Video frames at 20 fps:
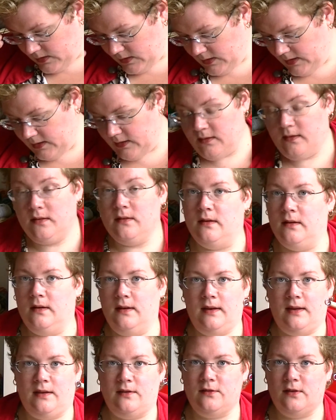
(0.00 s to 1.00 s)
in
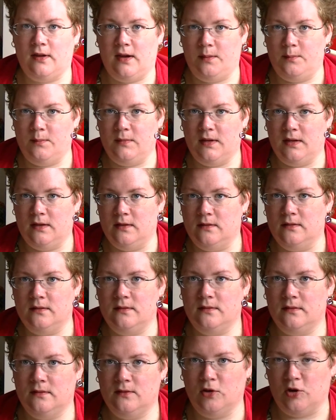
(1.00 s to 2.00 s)
less time than
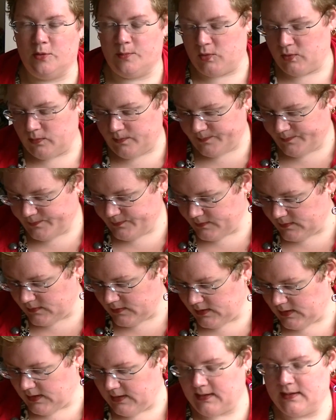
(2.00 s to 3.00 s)
normal.
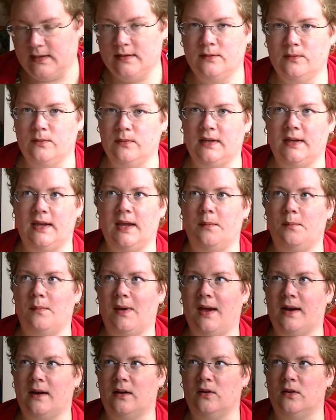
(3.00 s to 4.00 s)
Like we came
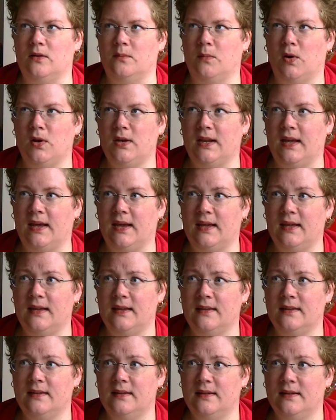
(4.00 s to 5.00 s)
back on Monday
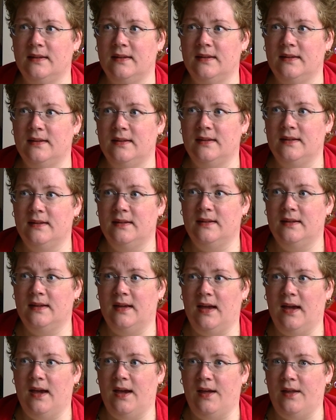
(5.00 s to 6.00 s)

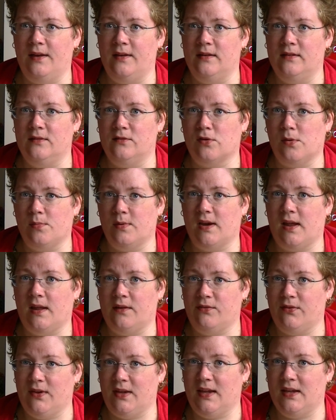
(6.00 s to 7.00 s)
and Robert had
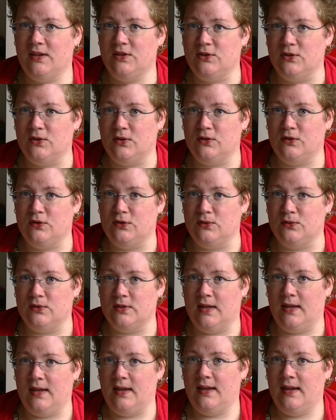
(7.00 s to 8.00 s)
vacation on
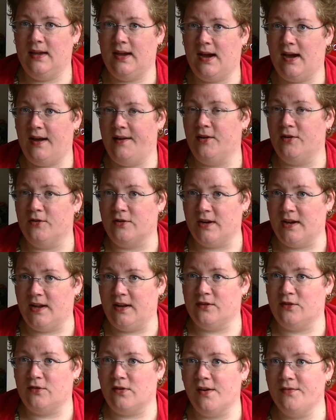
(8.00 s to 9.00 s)
Tuesday. I already
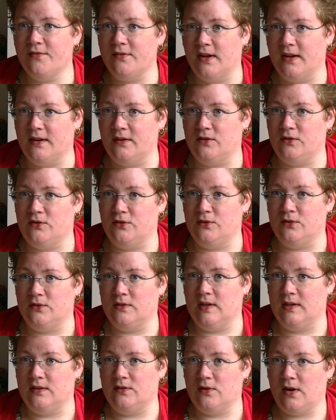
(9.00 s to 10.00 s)
had craft night on
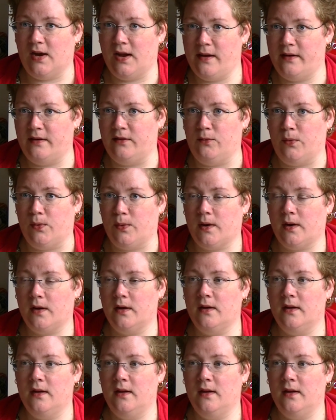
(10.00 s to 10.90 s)
Tuesday, so I had to work.